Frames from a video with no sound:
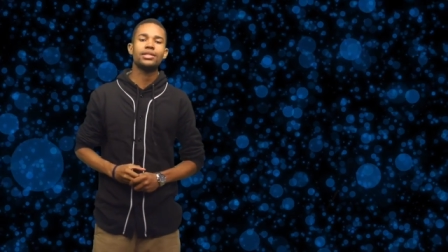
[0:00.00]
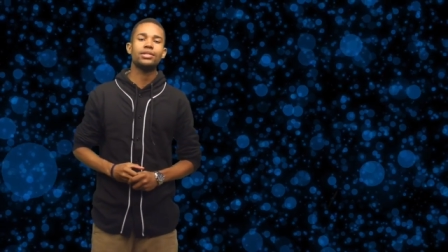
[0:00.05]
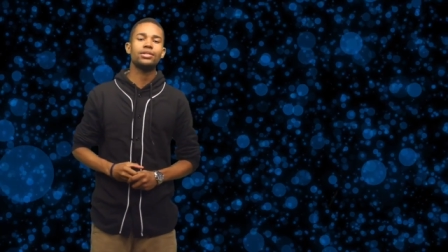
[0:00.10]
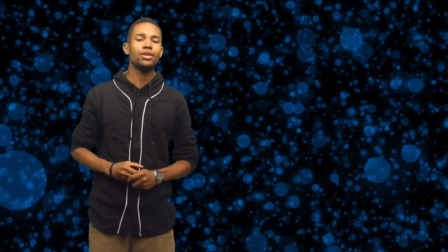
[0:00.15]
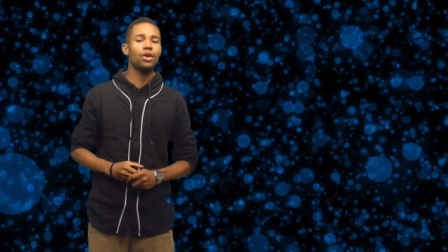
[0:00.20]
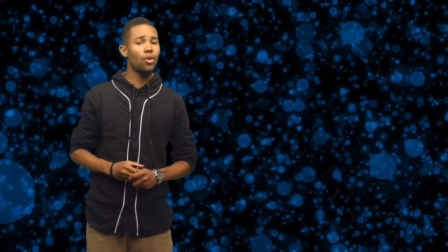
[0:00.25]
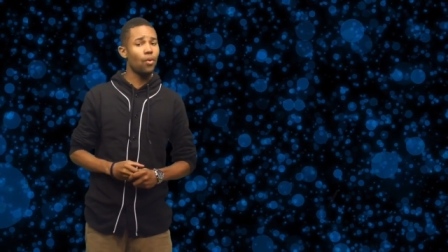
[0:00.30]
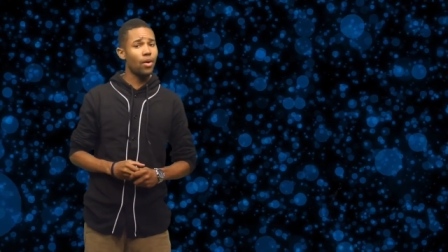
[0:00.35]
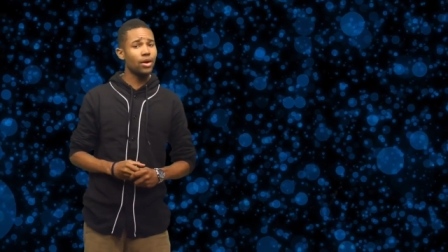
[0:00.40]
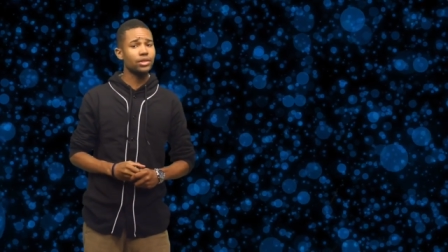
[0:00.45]

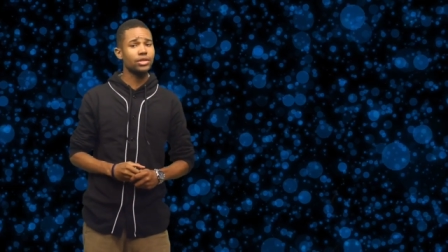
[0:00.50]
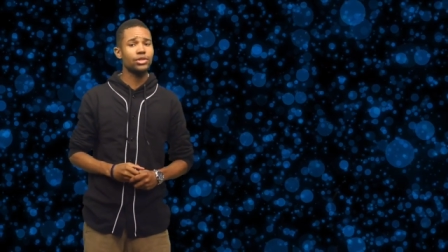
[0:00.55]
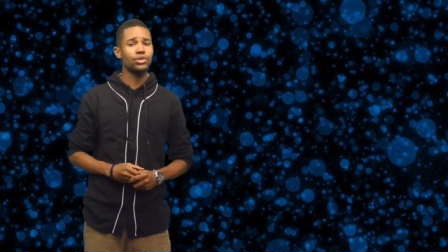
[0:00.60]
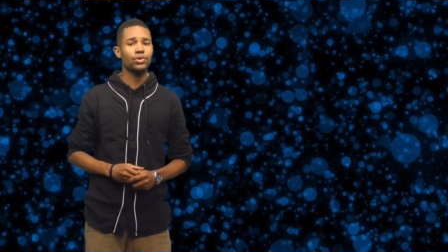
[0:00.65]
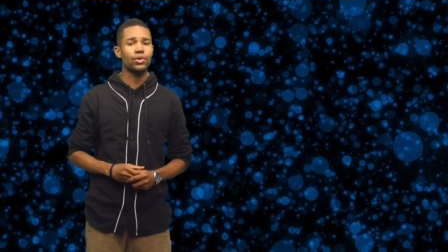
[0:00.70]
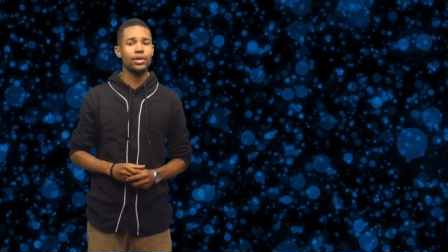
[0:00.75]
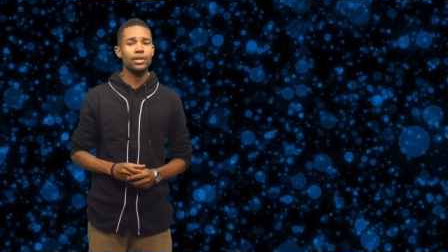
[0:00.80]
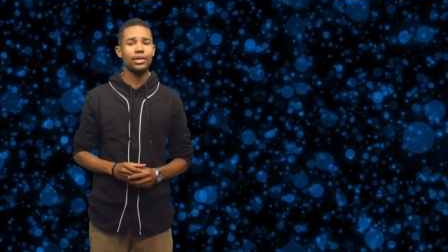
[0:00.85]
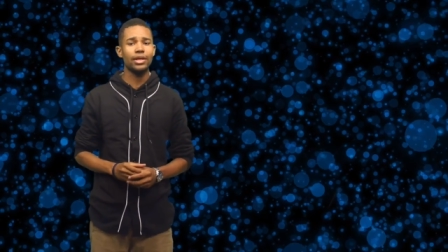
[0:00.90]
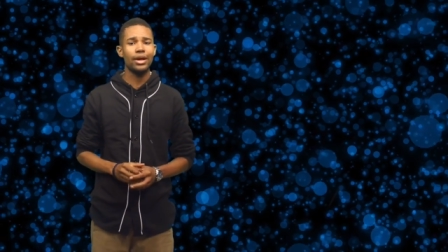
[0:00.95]
Still want to
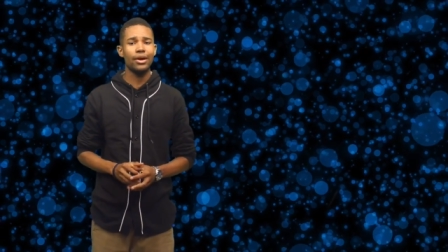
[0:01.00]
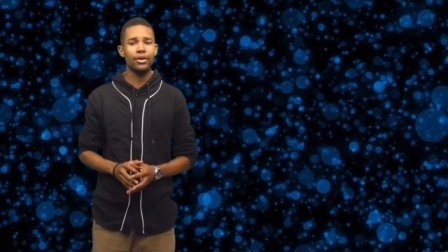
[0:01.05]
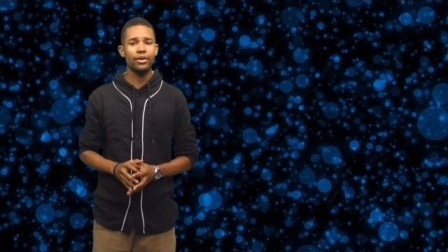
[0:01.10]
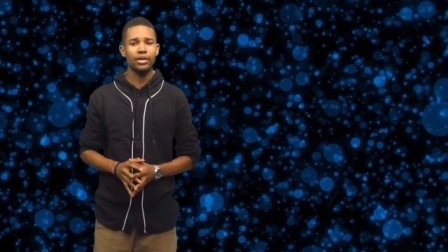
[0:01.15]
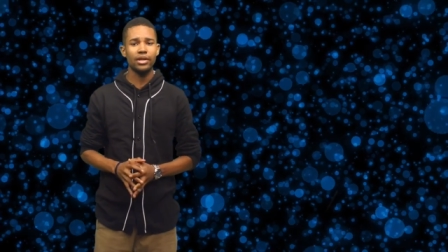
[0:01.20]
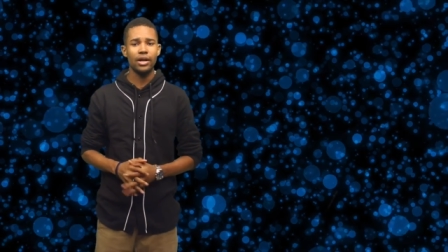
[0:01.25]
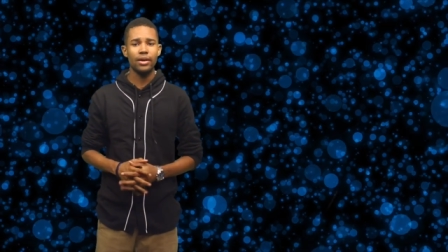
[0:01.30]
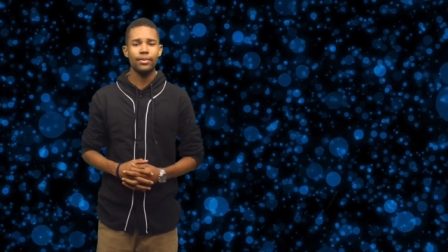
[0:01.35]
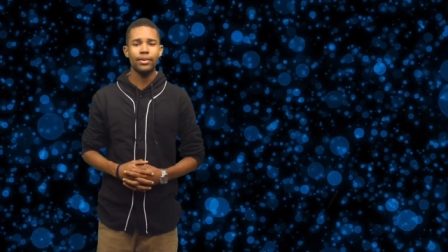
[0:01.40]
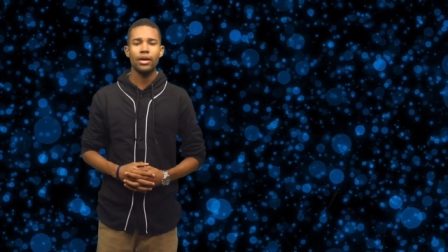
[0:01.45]
join Leo
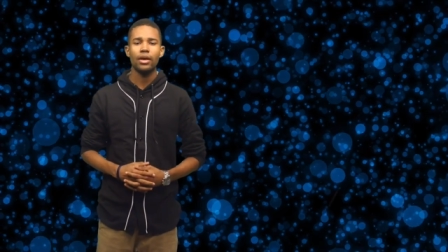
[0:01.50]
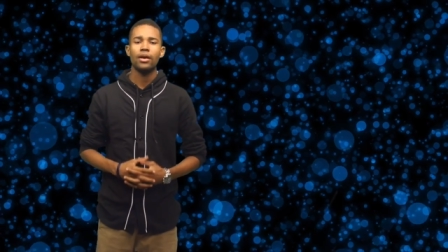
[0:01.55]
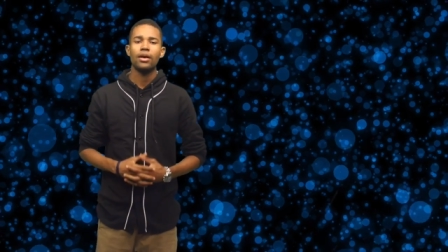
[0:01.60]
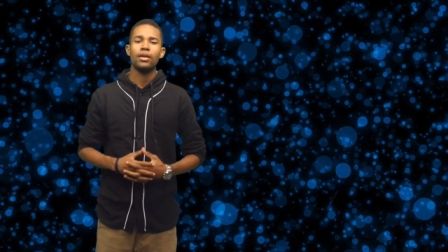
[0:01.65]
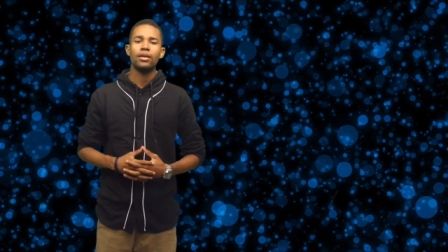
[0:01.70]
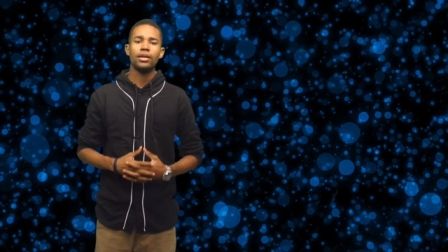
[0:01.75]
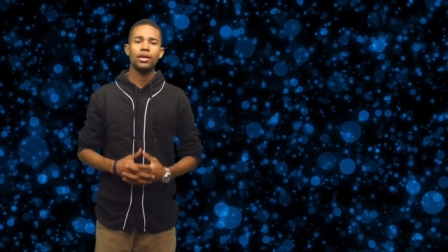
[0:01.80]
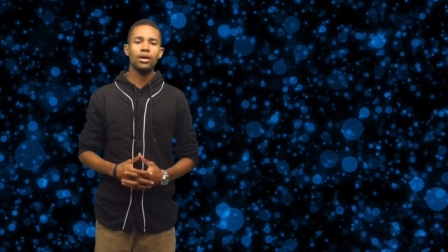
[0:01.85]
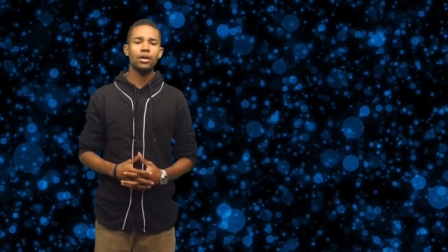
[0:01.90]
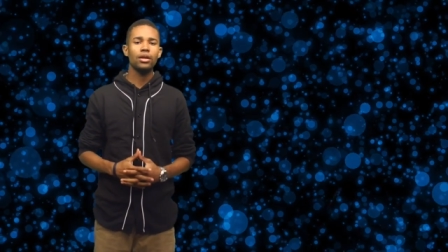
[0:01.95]
Club?
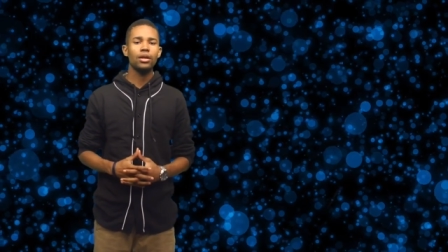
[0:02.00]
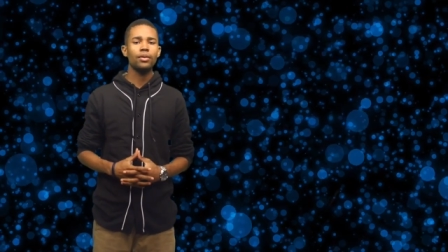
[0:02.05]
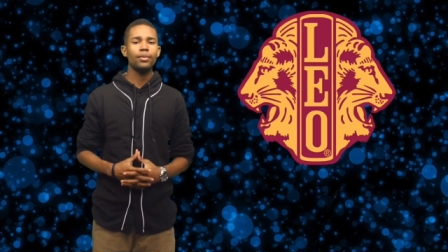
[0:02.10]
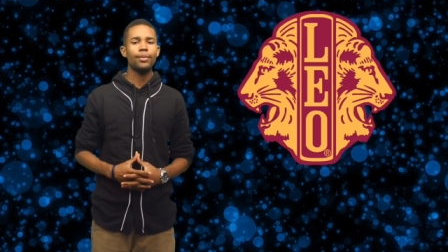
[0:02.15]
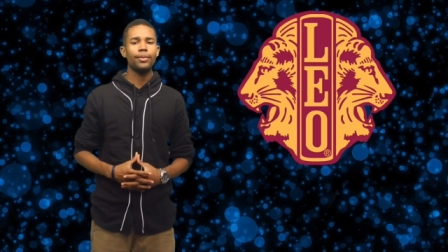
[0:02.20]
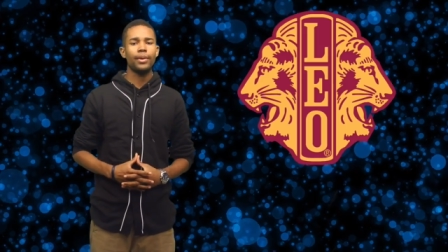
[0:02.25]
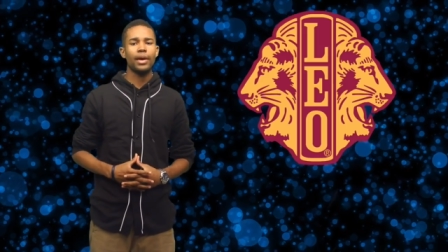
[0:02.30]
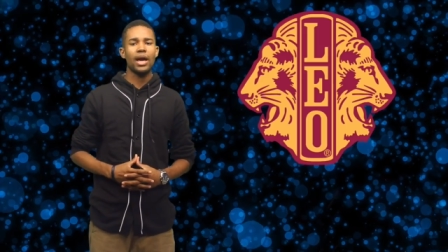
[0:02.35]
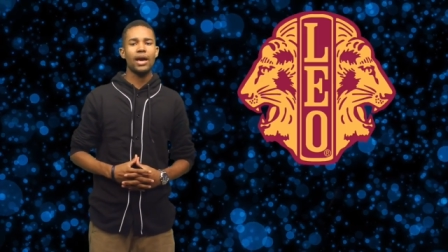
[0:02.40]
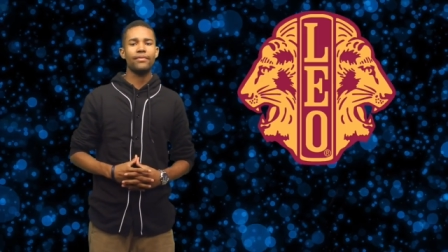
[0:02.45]
Leo
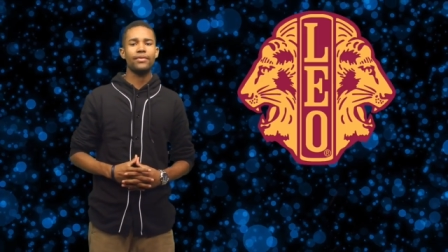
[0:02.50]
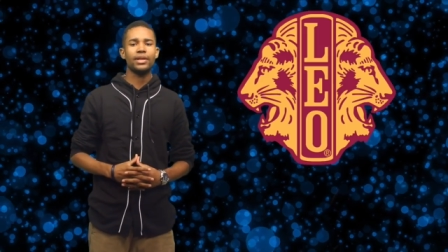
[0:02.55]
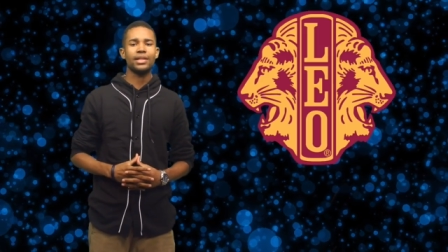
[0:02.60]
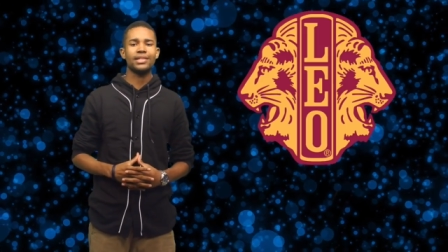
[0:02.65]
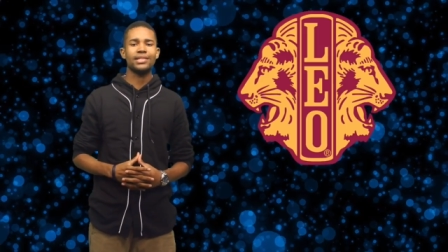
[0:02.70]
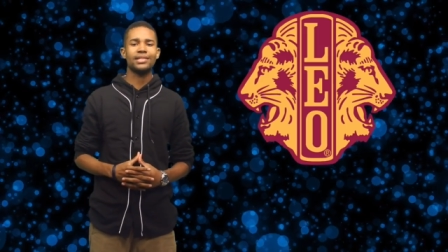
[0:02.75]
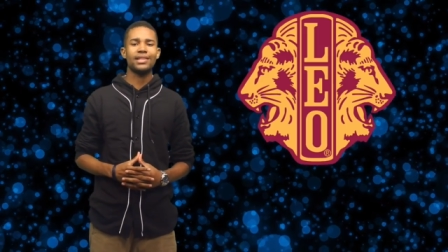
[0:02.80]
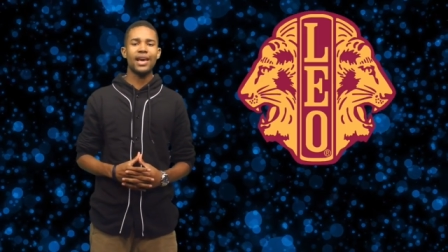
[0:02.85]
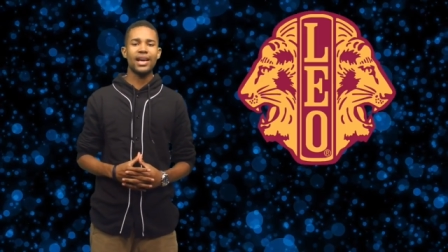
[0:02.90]
Club will be having its